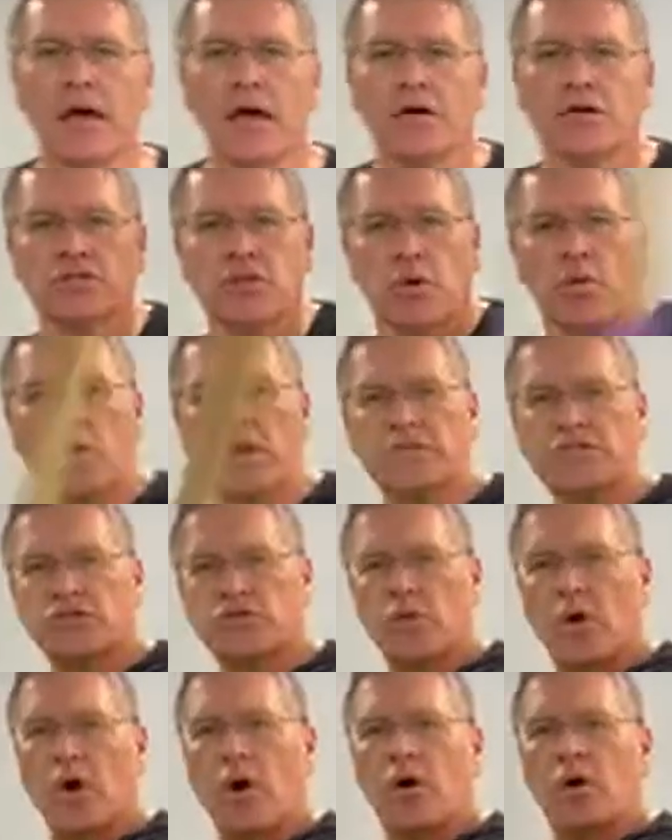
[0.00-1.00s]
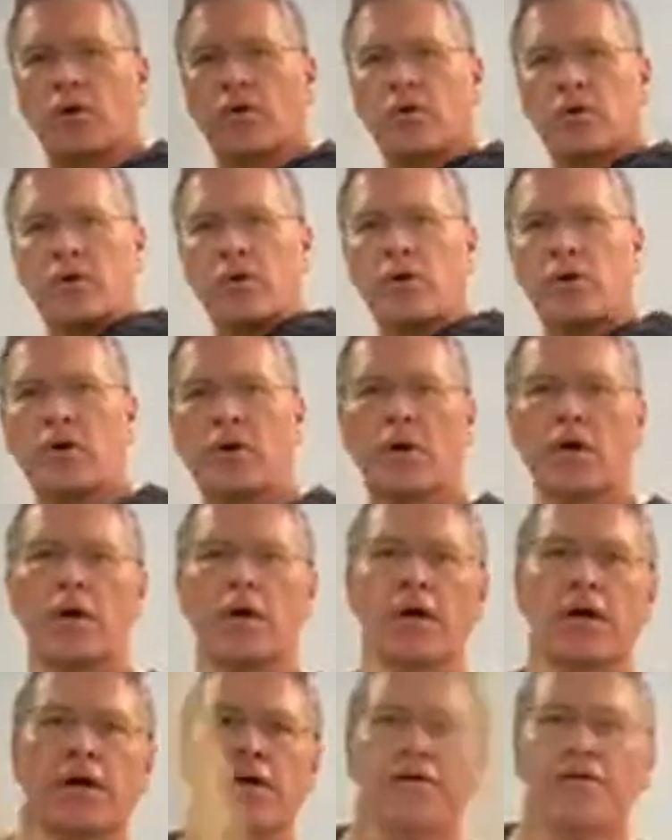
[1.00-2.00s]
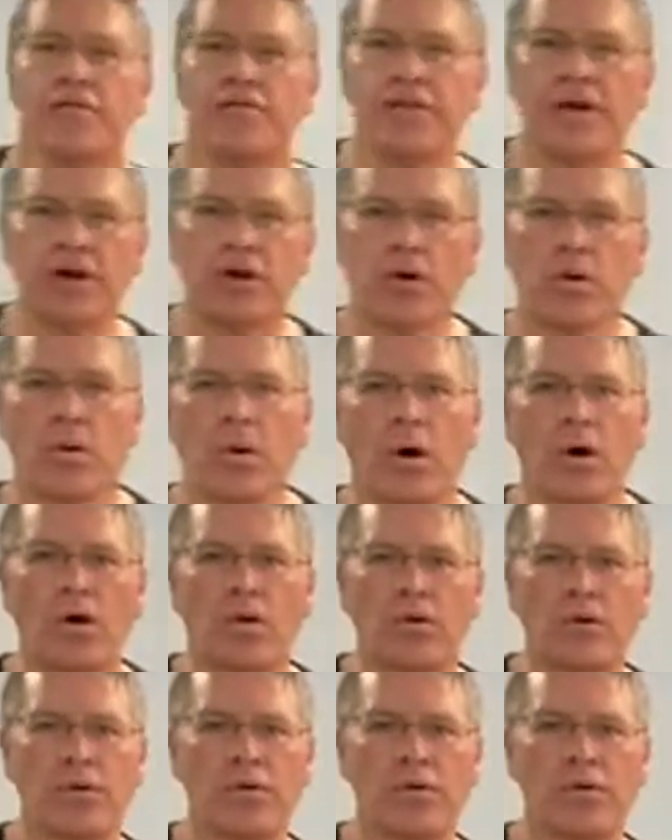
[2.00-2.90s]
So wrist roll, finger roll,